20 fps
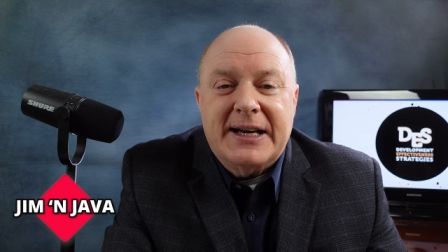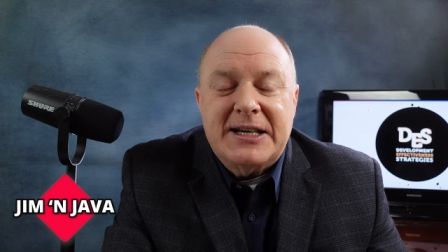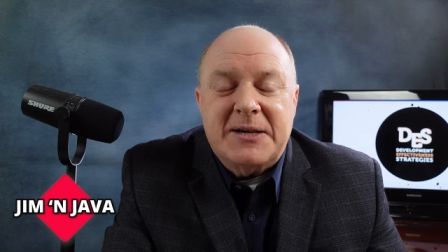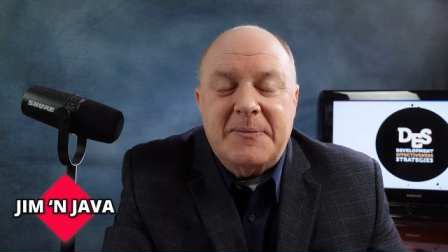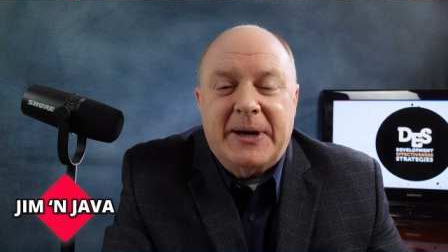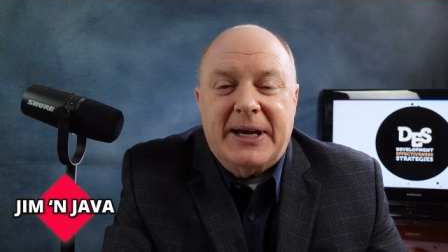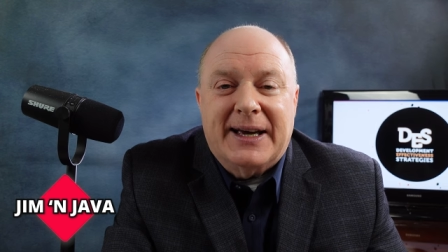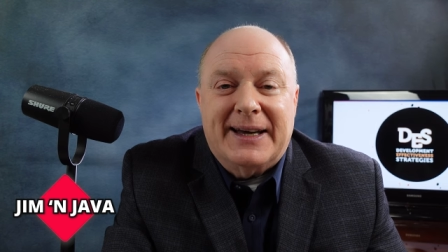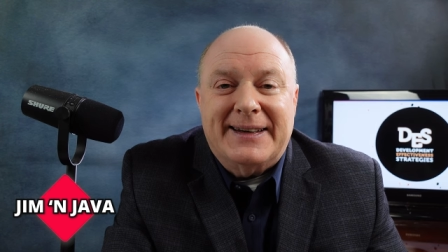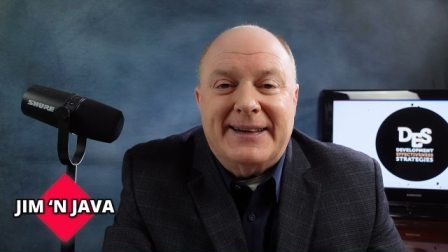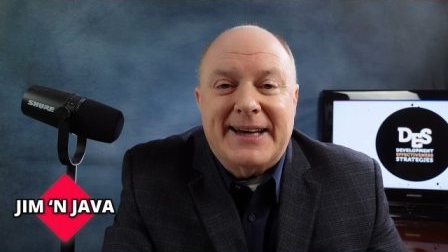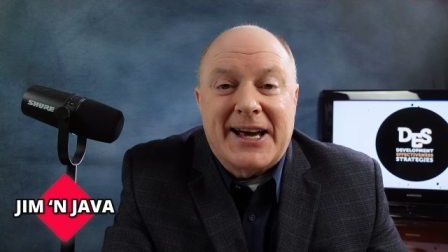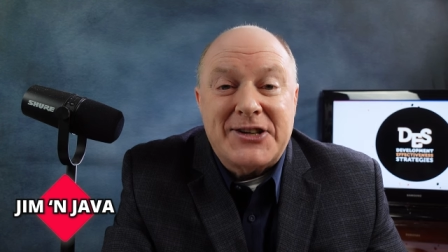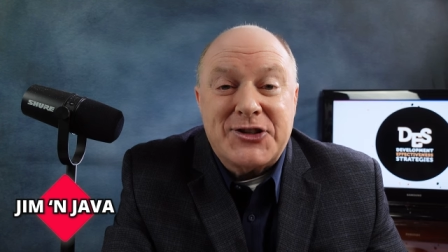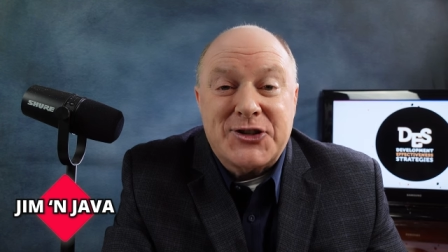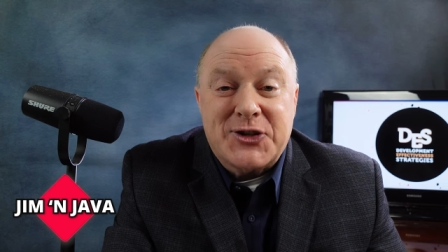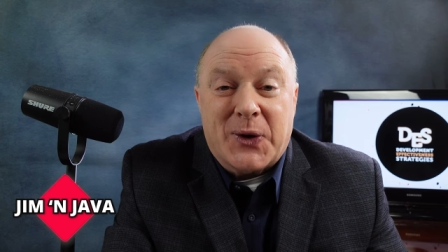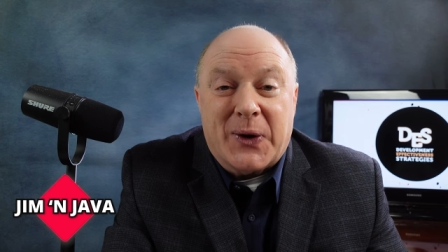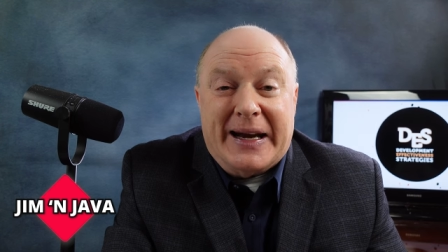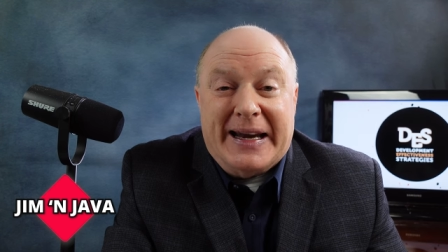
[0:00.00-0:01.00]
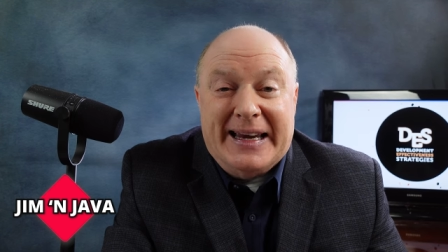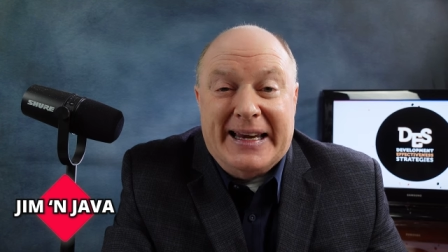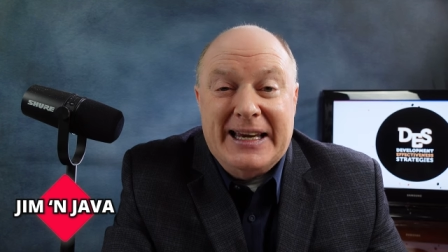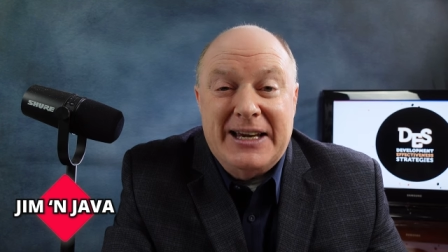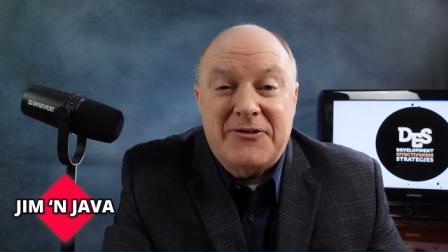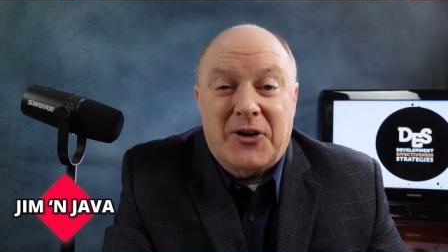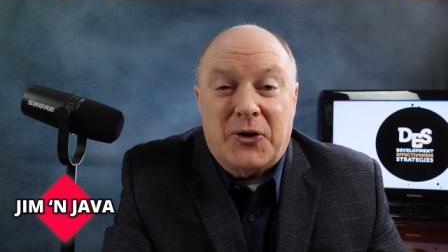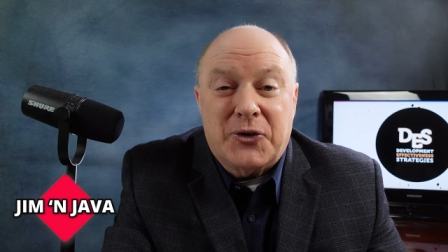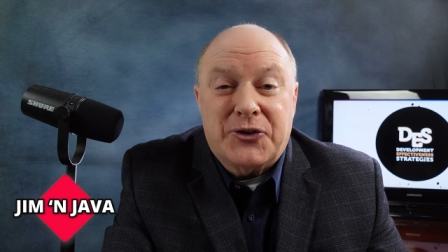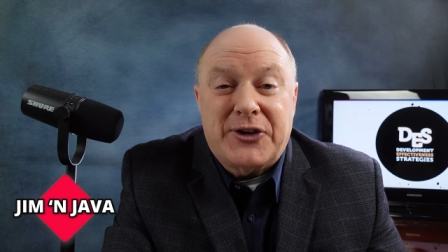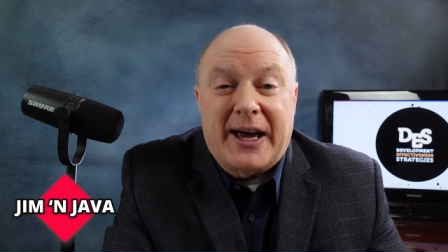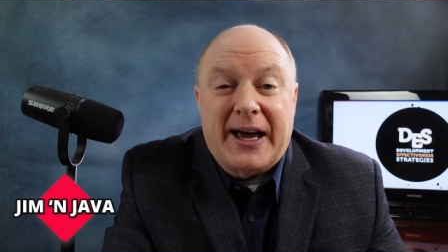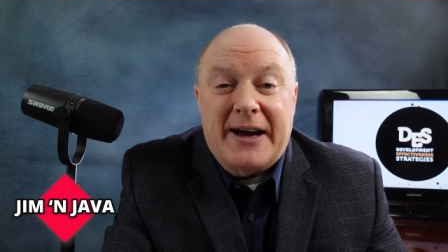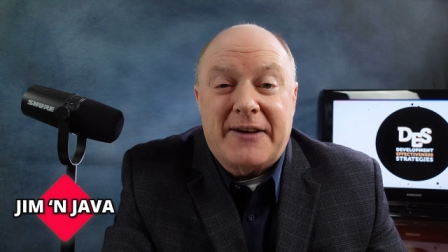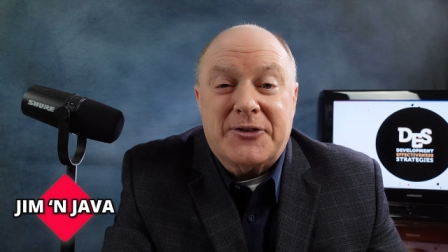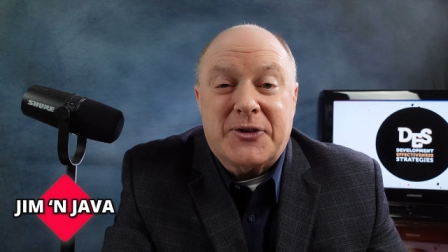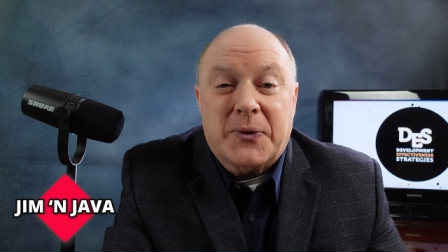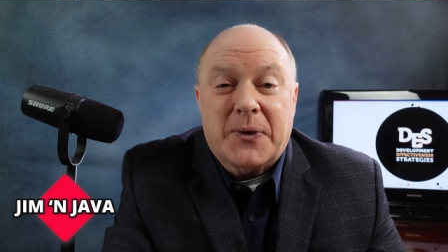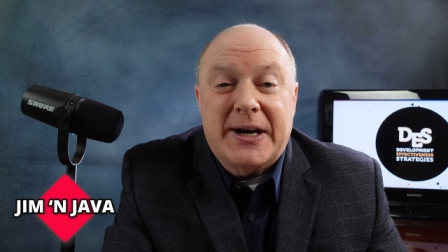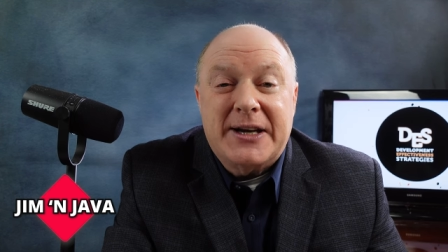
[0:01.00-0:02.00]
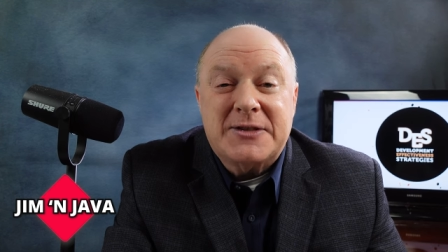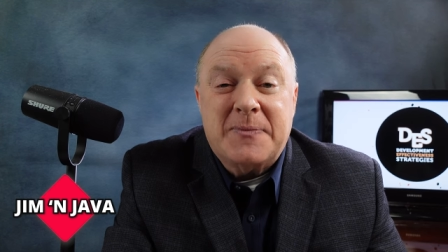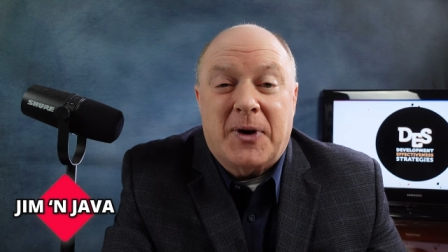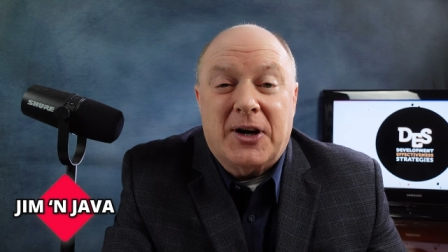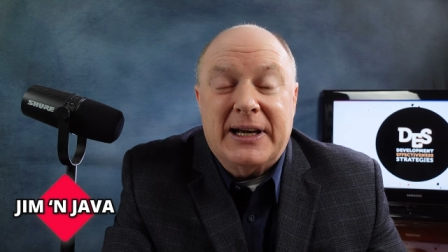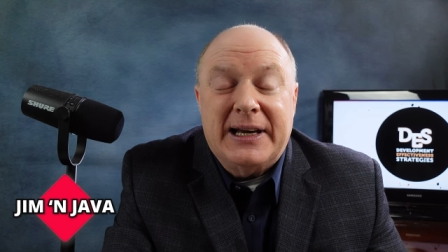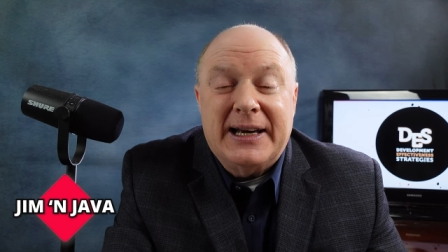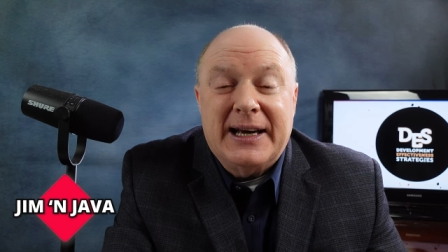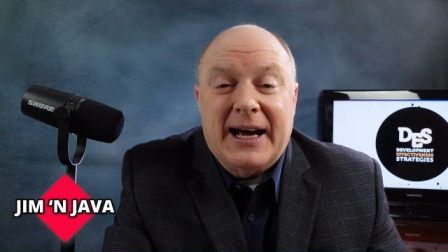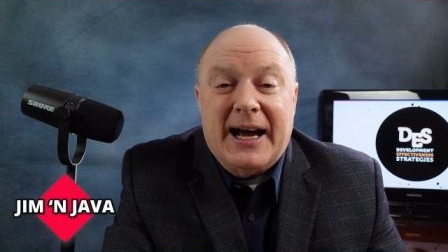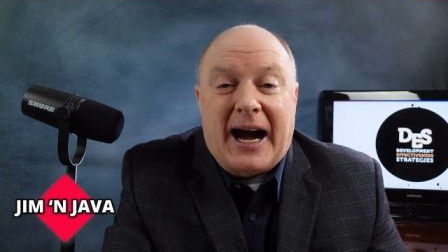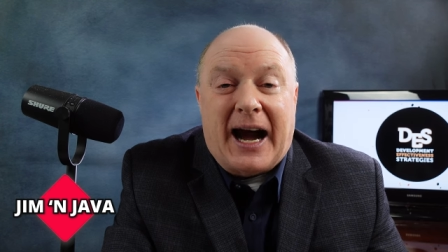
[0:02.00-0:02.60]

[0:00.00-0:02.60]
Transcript: to be a necessary evil to have to raise money.